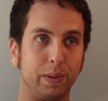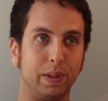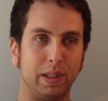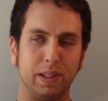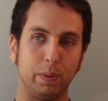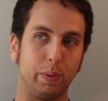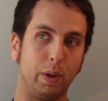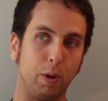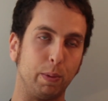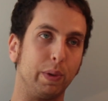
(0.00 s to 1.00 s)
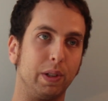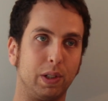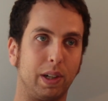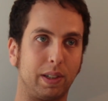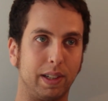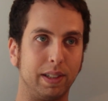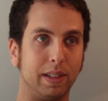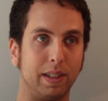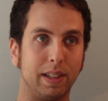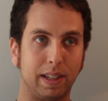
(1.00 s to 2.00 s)
This was Hobo with a
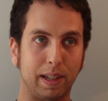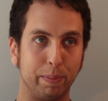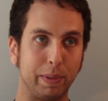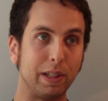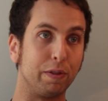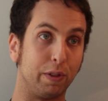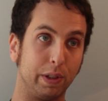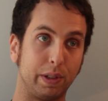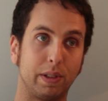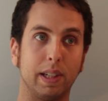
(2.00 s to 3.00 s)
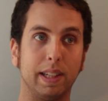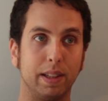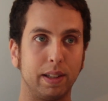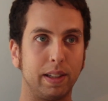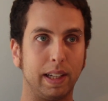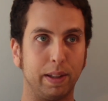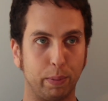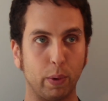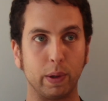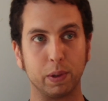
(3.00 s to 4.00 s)
Shotgun being the first, and then
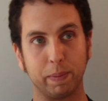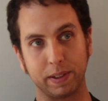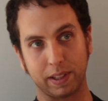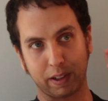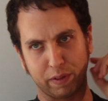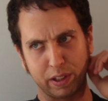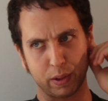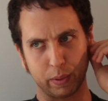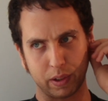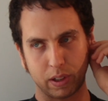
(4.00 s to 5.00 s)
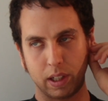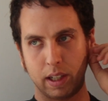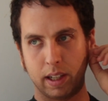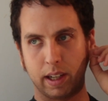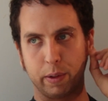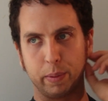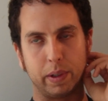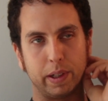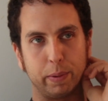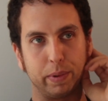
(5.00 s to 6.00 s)
The Boy Who Smells Like Fish, which
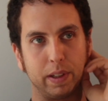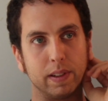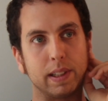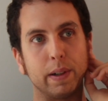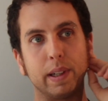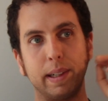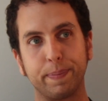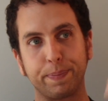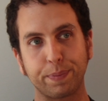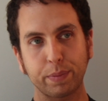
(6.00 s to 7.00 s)
I don't believe is out yet.